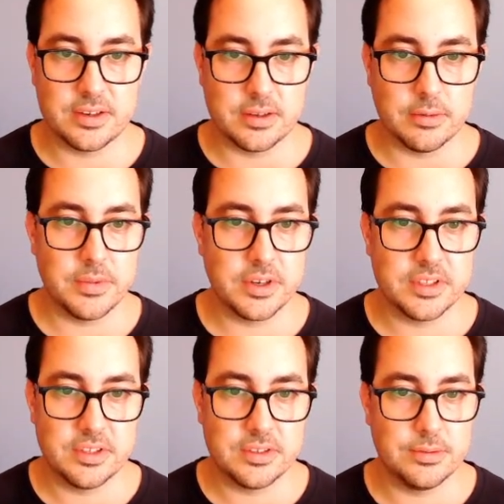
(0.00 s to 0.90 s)
convert
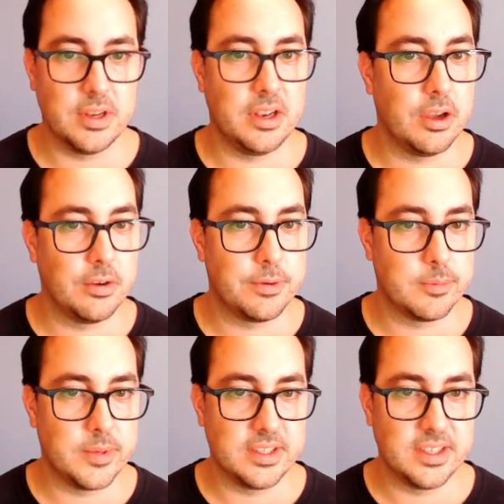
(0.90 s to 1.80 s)
it to a long
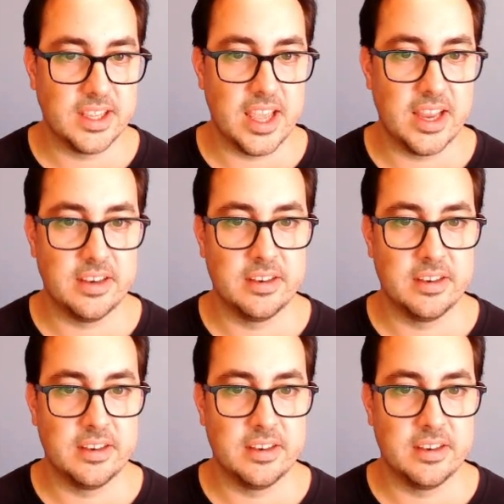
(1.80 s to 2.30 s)
format again.